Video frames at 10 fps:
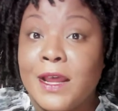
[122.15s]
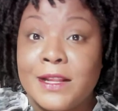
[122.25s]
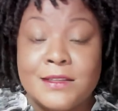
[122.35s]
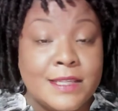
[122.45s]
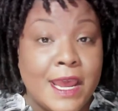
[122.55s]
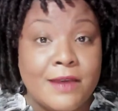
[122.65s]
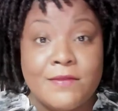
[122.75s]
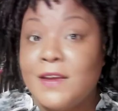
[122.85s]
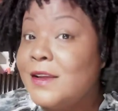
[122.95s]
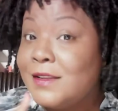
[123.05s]
staff.
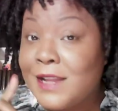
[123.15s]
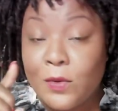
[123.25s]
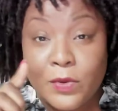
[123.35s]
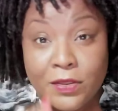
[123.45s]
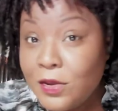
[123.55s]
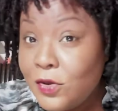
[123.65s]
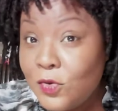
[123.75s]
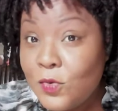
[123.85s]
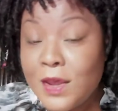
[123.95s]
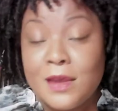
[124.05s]
Not with you,
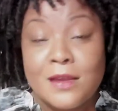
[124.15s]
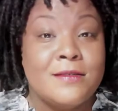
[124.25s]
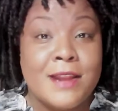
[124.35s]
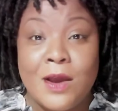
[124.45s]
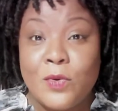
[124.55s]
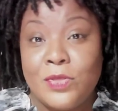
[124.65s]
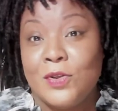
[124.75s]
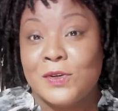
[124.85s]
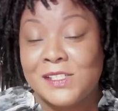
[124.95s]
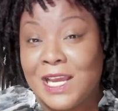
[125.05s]
not with your
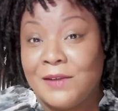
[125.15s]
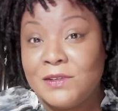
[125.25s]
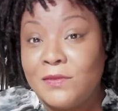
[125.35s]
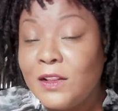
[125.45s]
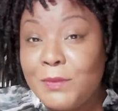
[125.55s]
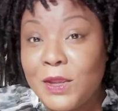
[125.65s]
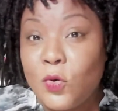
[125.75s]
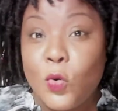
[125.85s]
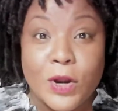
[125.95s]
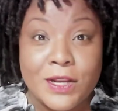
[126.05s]
staff development
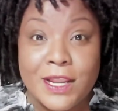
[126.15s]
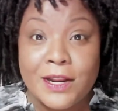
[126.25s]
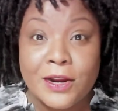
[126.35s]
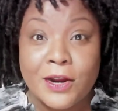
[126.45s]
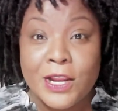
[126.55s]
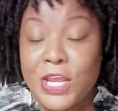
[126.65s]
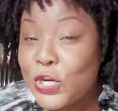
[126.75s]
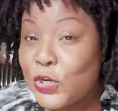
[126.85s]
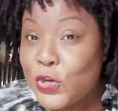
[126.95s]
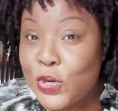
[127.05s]
coordinator,
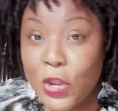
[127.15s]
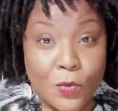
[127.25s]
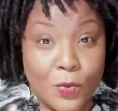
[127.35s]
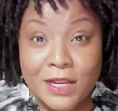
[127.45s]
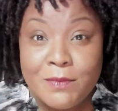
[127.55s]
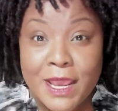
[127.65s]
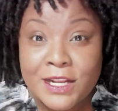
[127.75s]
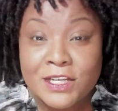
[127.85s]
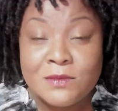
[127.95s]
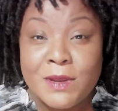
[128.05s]
no one in
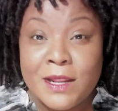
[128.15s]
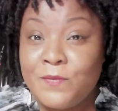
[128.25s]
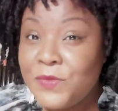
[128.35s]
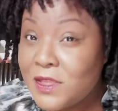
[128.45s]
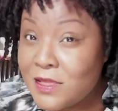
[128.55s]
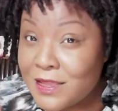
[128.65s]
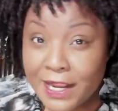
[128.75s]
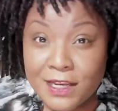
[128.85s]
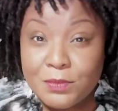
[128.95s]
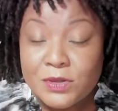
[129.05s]
management. 90%
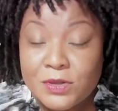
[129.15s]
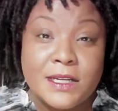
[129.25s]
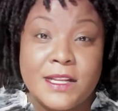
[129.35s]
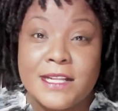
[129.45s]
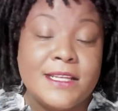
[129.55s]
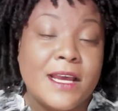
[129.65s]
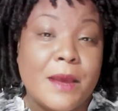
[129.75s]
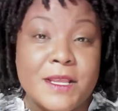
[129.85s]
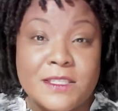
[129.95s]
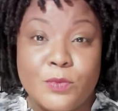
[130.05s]
of that time
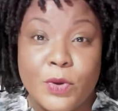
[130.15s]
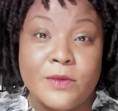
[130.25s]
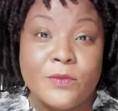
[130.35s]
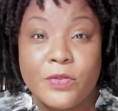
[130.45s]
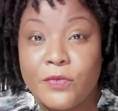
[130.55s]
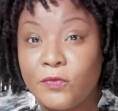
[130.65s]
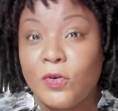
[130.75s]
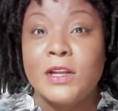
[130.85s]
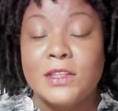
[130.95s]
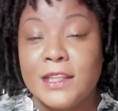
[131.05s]
is spent with
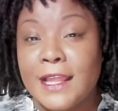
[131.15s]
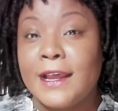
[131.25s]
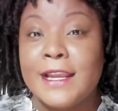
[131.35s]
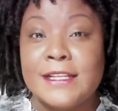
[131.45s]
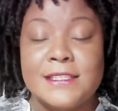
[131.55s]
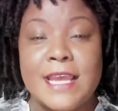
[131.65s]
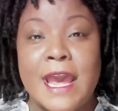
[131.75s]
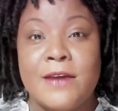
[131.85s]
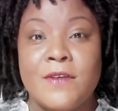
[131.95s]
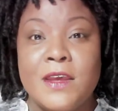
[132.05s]
frontline staff.
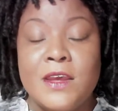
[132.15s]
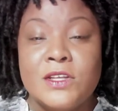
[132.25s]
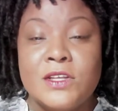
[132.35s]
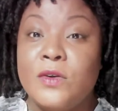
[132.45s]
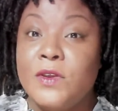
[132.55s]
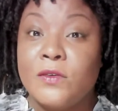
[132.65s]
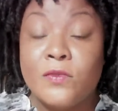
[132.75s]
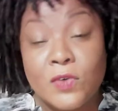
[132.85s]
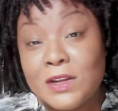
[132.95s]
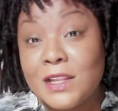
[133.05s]
So if your
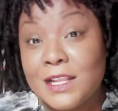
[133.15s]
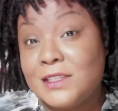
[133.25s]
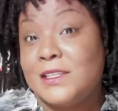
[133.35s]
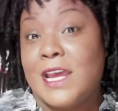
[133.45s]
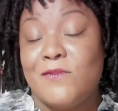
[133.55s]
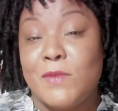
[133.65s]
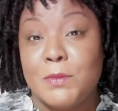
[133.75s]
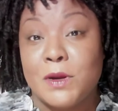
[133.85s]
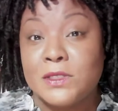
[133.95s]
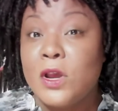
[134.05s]
frontline staff
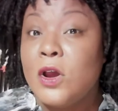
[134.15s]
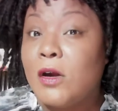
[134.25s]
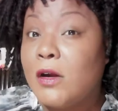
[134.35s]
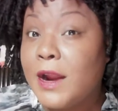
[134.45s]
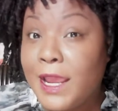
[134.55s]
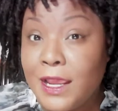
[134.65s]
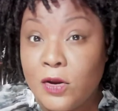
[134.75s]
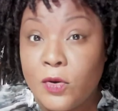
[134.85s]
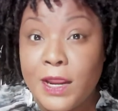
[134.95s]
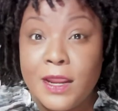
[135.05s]
members are
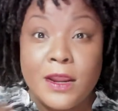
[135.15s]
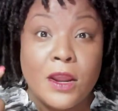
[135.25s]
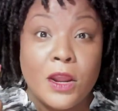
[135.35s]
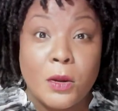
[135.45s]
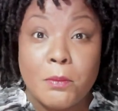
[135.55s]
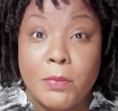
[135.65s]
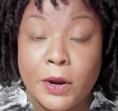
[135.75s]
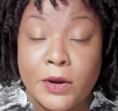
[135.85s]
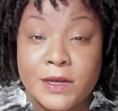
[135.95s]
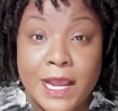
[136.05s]
angry,
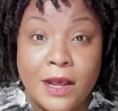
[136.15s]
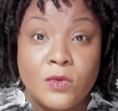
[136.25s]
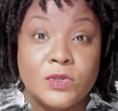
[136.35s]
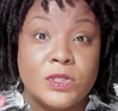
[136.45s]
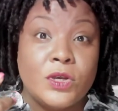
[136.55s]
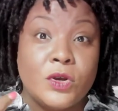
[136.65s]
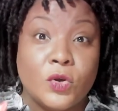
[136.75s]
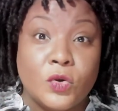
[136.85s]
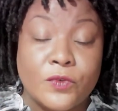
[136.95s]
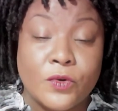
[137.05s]
burned out,
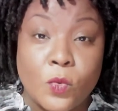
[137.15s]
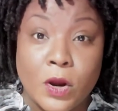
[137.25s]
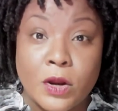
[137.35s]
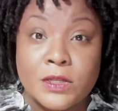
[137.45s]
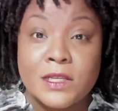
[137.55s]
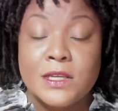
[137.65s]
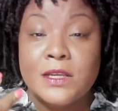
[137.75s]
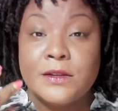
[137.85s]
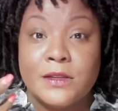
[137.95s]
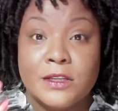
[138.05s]
overworked,
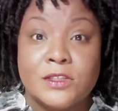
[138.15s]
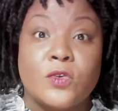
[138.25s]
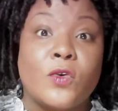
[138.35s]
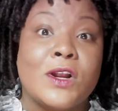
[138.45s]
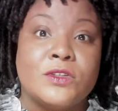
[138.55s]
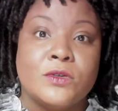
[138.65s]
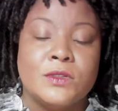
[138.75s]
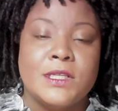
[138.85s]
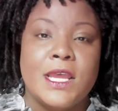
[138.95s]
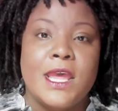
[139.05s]
disgruntled,
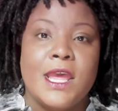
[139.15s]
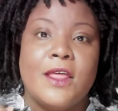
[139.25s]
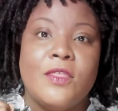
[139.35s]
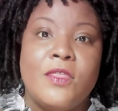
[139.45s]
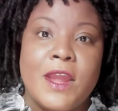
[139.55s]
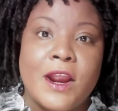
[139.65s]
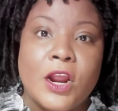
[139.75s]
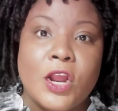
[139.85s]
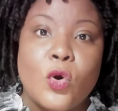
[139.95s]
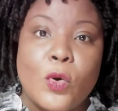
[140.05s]
they're
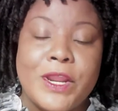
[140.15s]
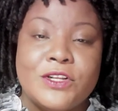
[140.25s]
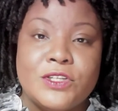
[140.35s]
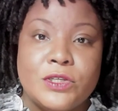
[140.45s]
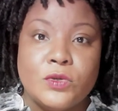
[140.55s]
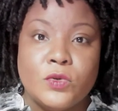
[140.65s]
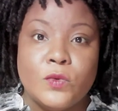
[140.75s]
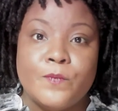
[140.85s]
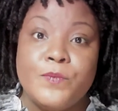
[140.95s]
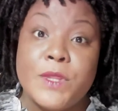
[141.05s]
going to
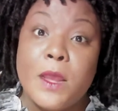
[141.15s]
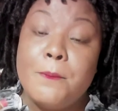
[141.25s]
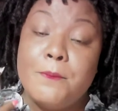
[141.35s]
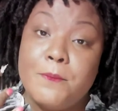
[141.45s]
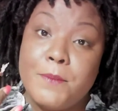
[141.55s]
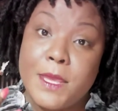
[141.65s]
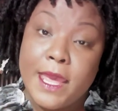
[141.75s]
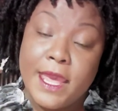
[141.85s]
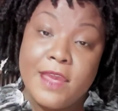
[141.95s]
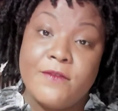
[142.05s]

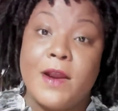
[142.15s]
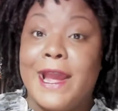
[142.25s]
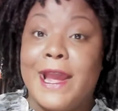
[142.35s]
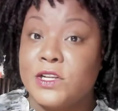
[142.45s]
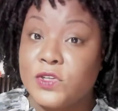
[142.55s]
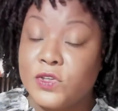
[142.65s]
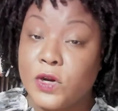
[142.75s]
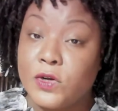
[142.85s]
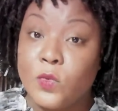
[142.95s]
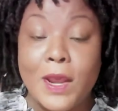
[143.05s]
behave or act in a certain
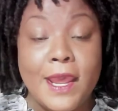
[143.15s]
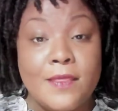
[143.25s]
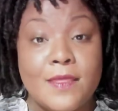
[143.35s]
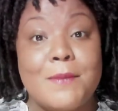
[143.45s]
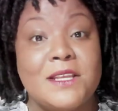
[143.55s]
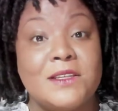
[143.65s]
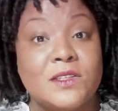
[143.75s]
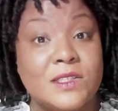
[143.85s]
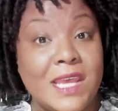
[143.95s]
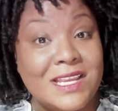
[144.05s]
way. They may
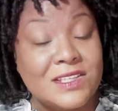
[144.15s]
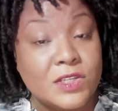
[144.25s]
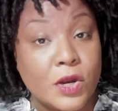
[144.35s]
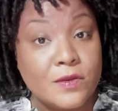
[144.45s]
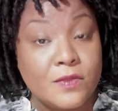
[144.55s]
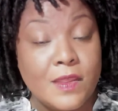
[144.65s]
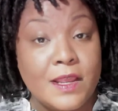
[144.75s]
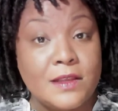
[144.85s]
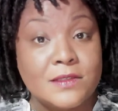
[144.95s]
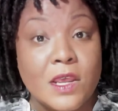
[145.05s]
say certain things
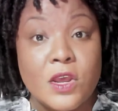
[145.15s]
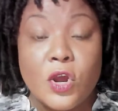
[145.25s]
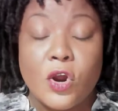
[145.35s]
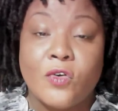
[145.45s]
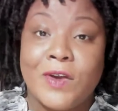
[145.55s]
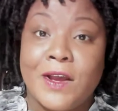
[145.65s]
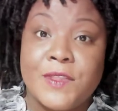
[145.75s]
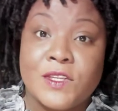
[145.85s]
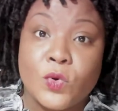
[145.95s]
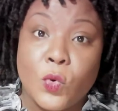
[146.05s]
around this
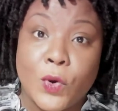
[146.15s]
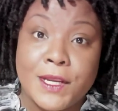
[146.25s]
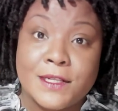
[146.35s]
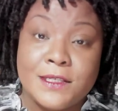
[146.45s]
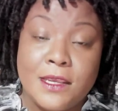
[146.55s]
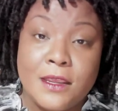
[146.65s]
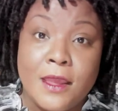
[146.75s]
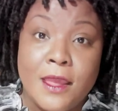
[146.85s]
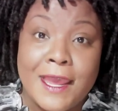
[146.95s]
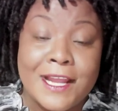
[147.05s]
orientee,
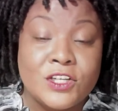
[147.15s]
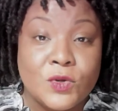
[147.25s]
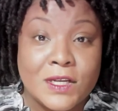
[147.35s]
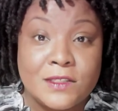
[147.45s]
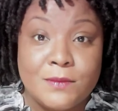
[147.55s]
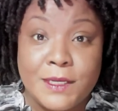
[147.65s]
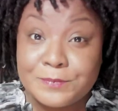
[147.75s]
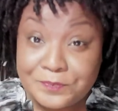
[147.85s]
and trust me,